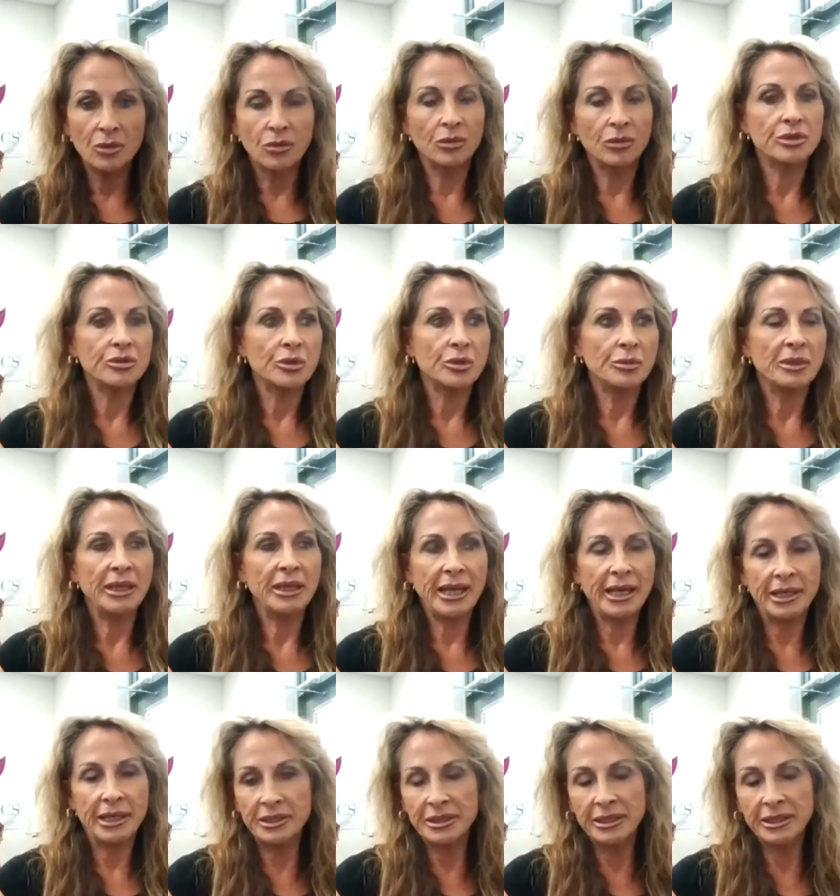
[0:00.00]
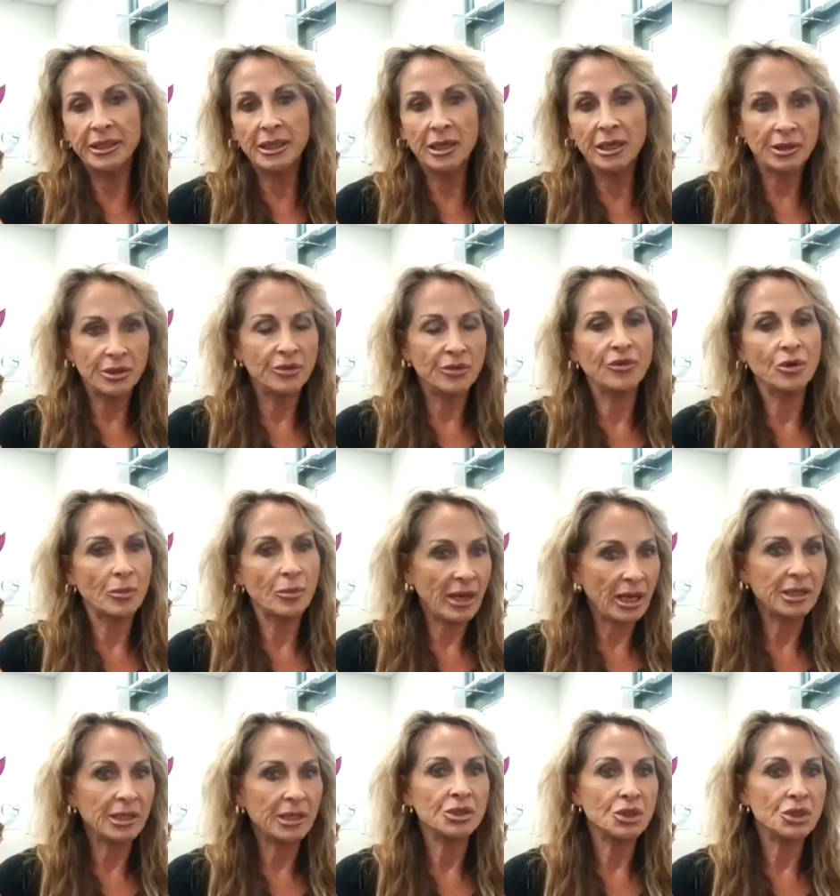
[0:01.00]
which would be $1,800 for a
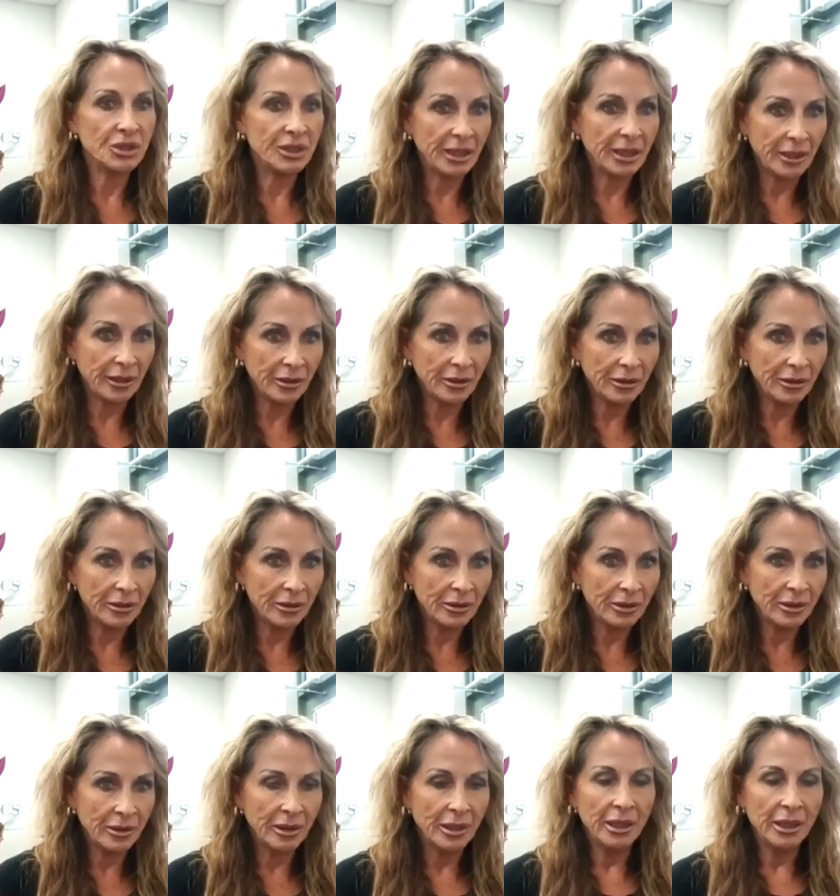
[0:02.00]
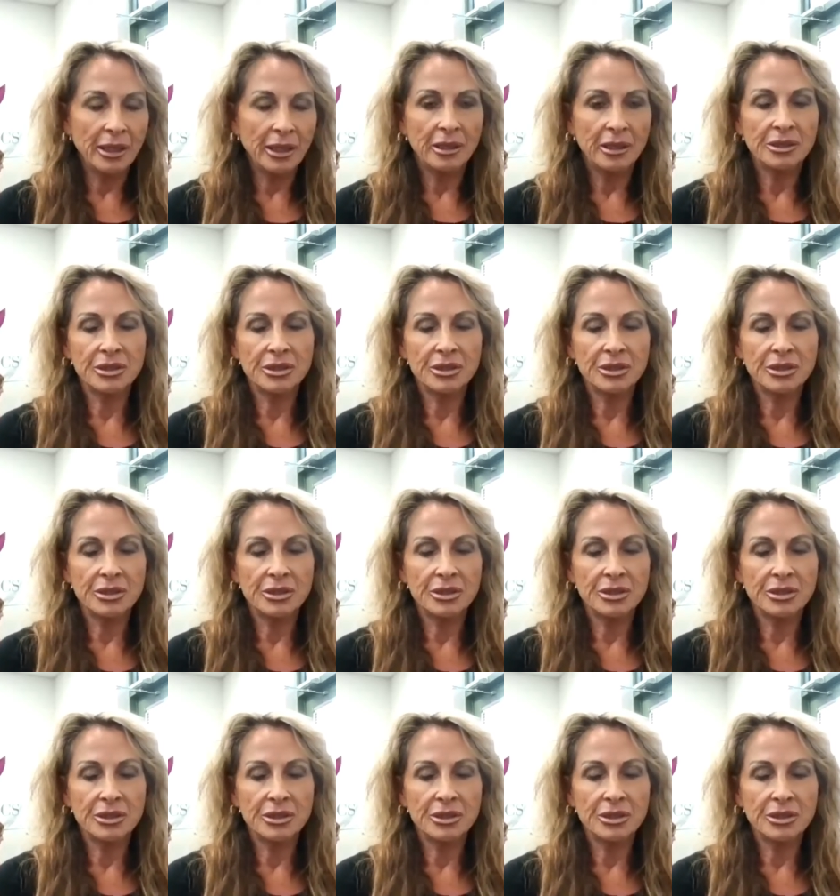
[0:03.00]
package of 10. Yeah.